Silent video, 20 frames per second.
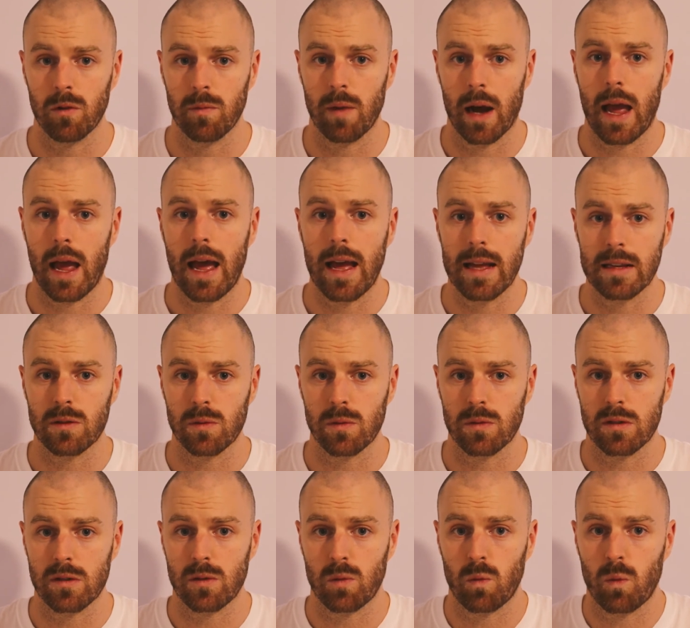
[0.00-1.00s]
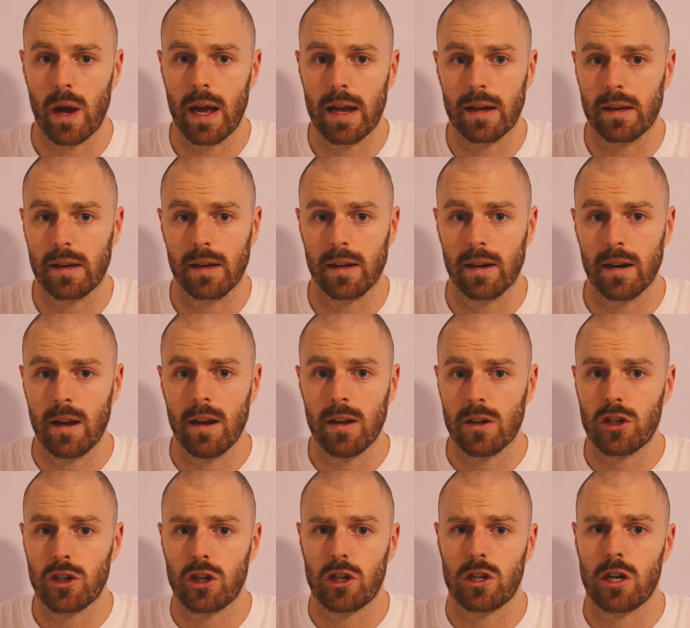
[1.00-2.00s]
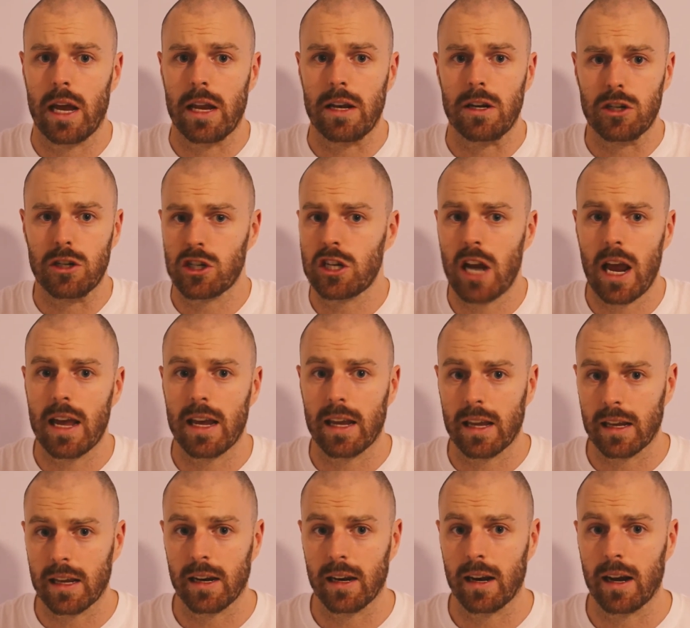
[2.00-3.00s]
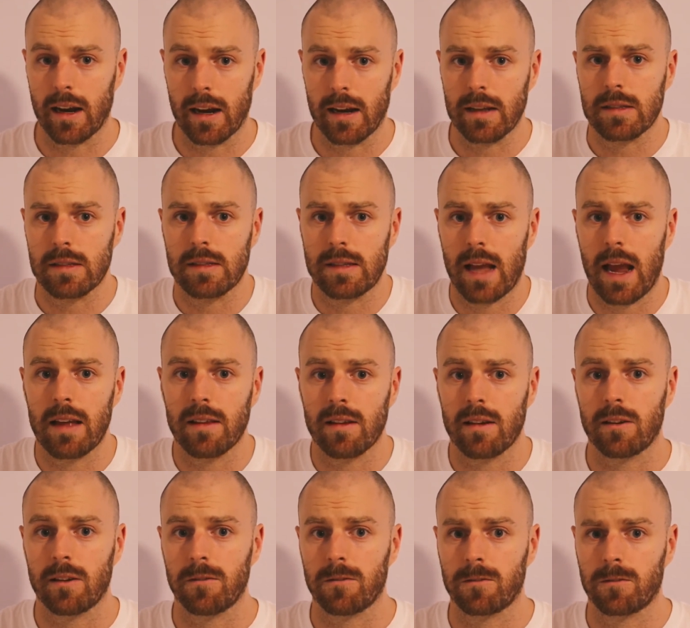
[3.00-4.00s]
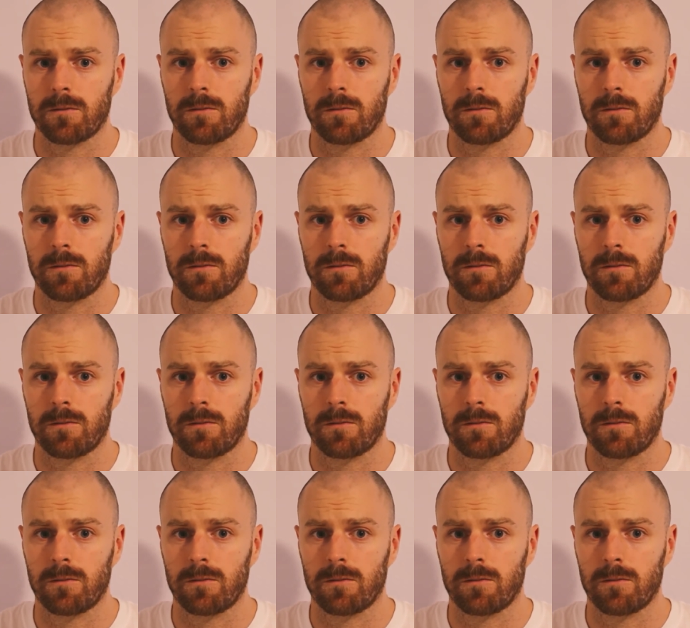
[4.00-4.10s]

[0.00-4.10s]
My hands would sweat and shake, and I'd stand there in